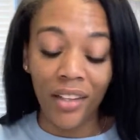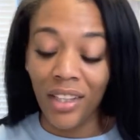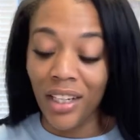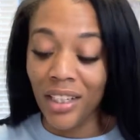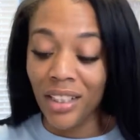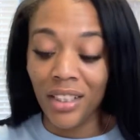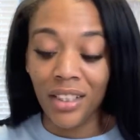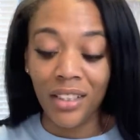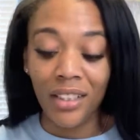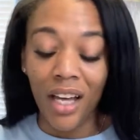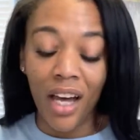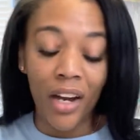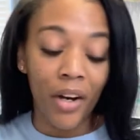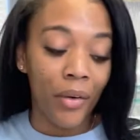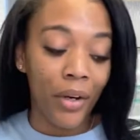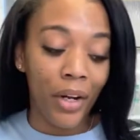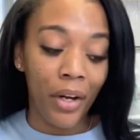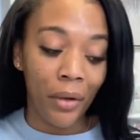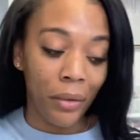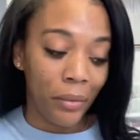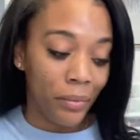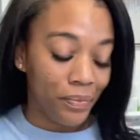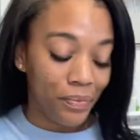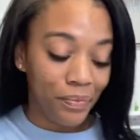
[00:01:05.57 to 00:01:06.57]
That's just, I don't
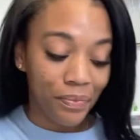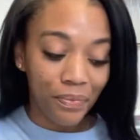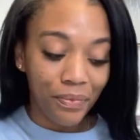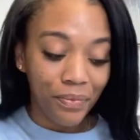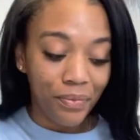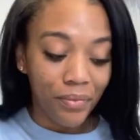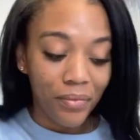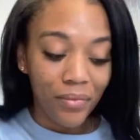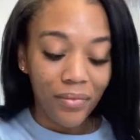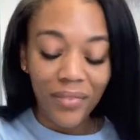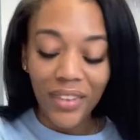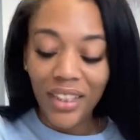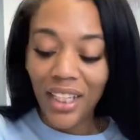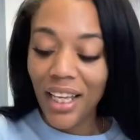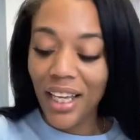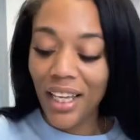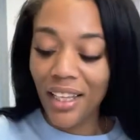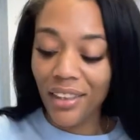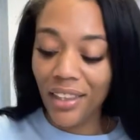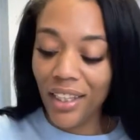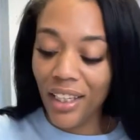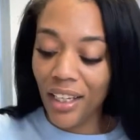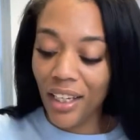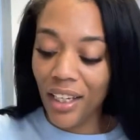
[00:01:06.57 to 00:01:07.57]
know.
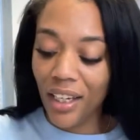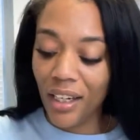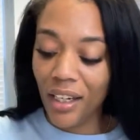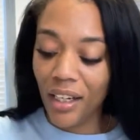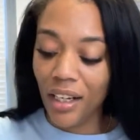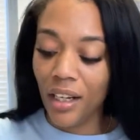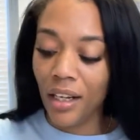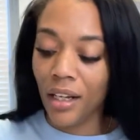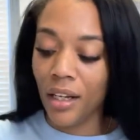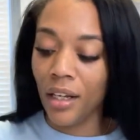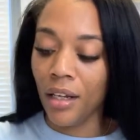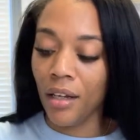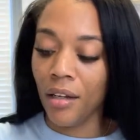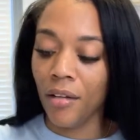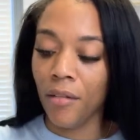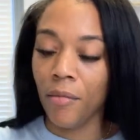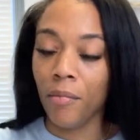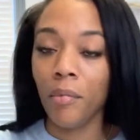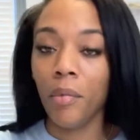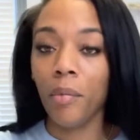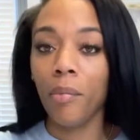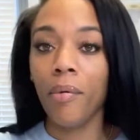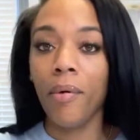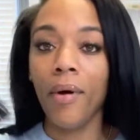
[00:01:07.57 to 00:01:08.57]
And then
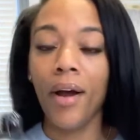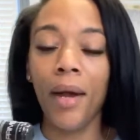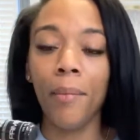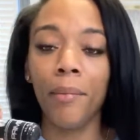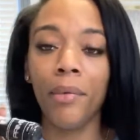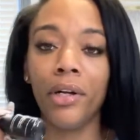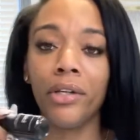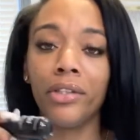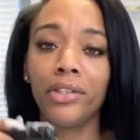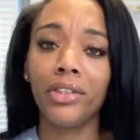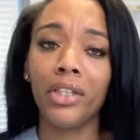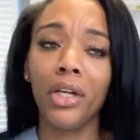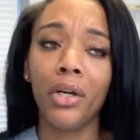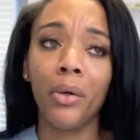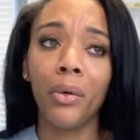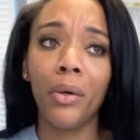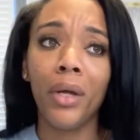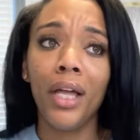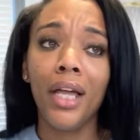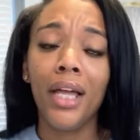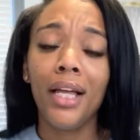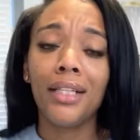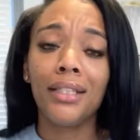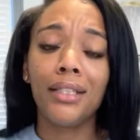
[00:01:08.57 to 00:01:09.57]
primer. So
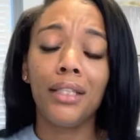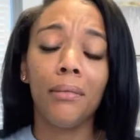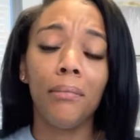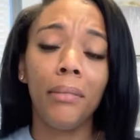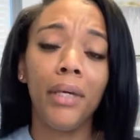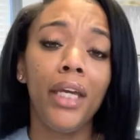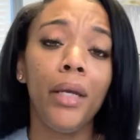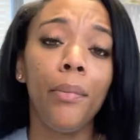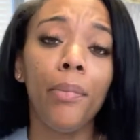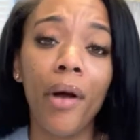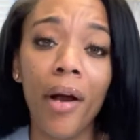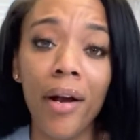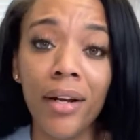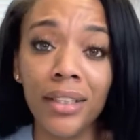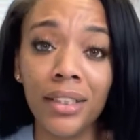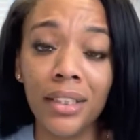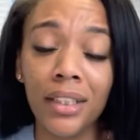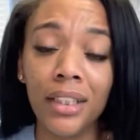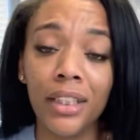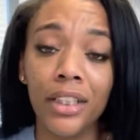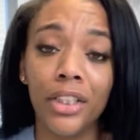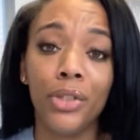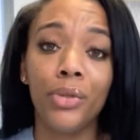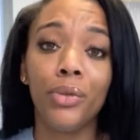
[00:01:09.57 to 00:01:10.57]
to me
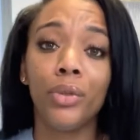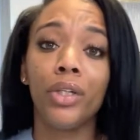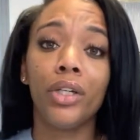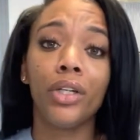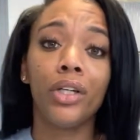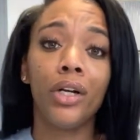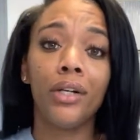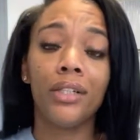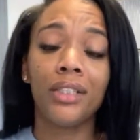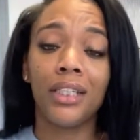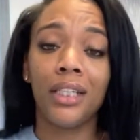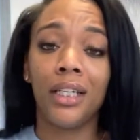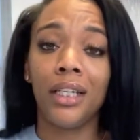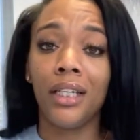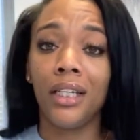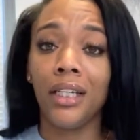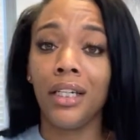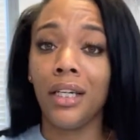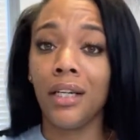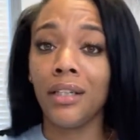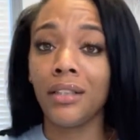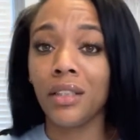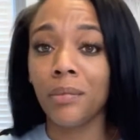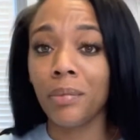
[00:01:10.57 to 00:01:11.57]
personally, you can go to any
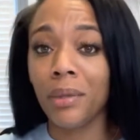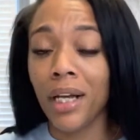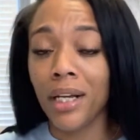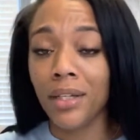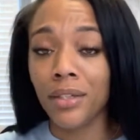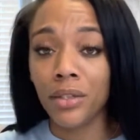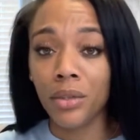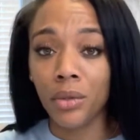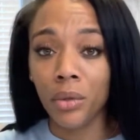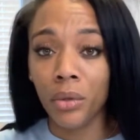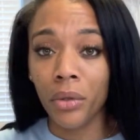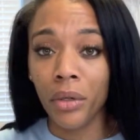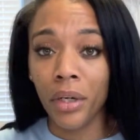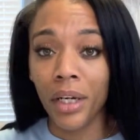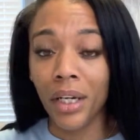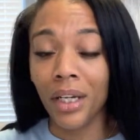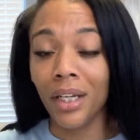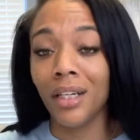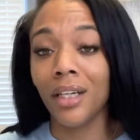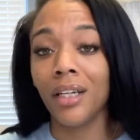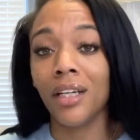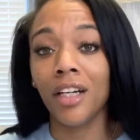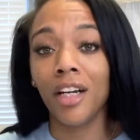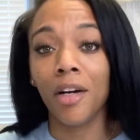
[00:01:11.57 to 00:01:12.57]
nail supply store
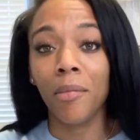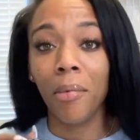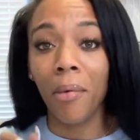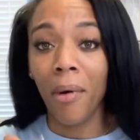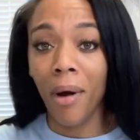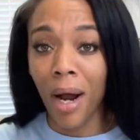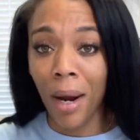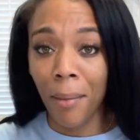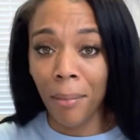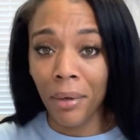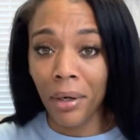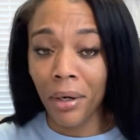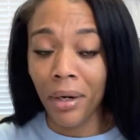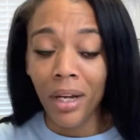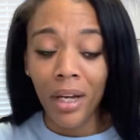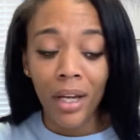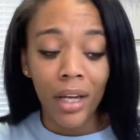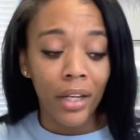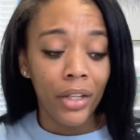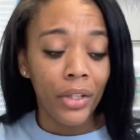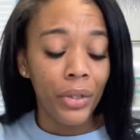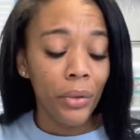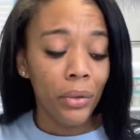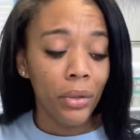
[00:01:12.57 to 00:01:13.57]
and get a primer.
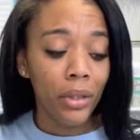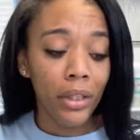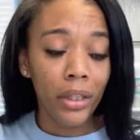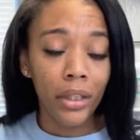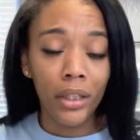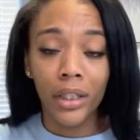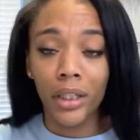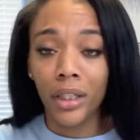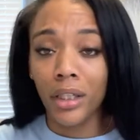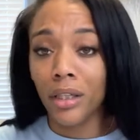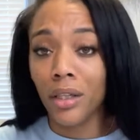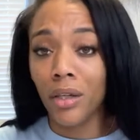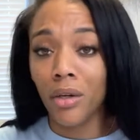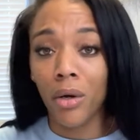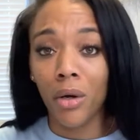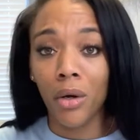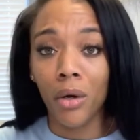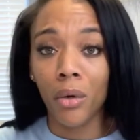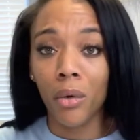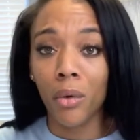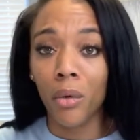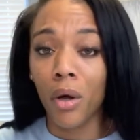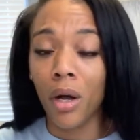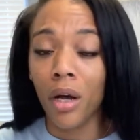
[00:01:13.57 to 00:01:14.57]
You literally can
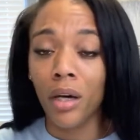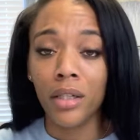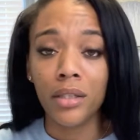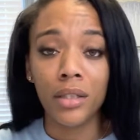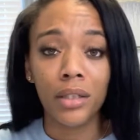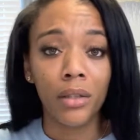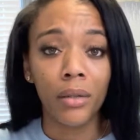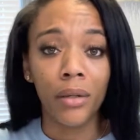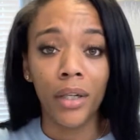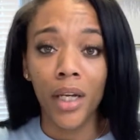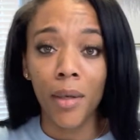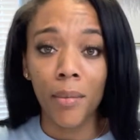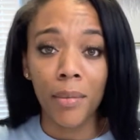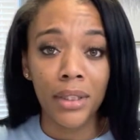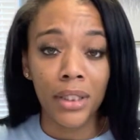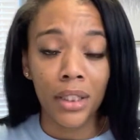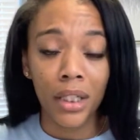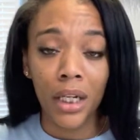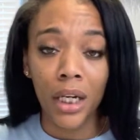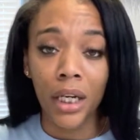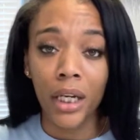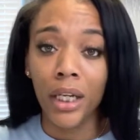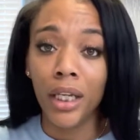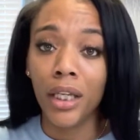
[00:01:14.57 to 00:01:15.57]
go honestly on
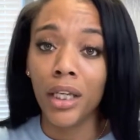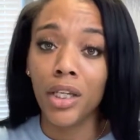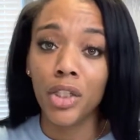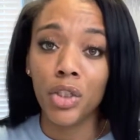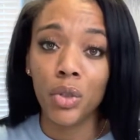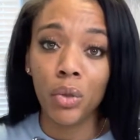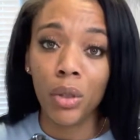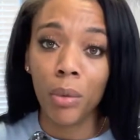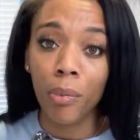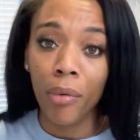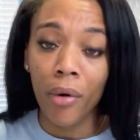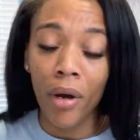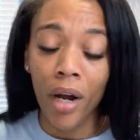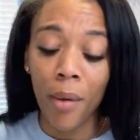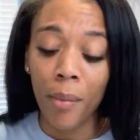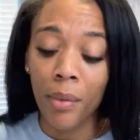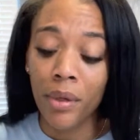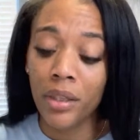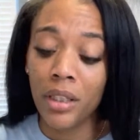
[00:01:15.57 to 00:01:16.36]
Amazon and get you a primer.